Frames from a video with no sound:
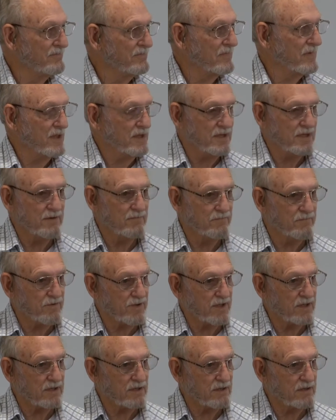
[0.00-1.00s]
It didn't
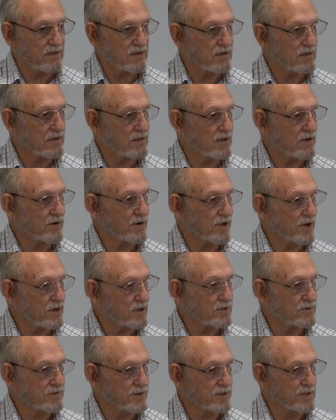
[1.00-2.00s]
fit their
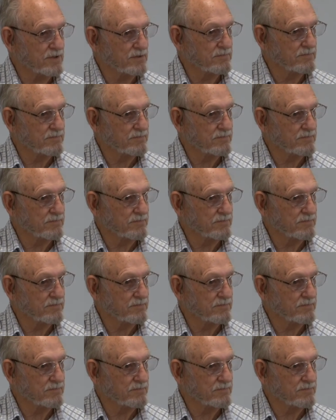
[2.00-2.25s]
doctrine.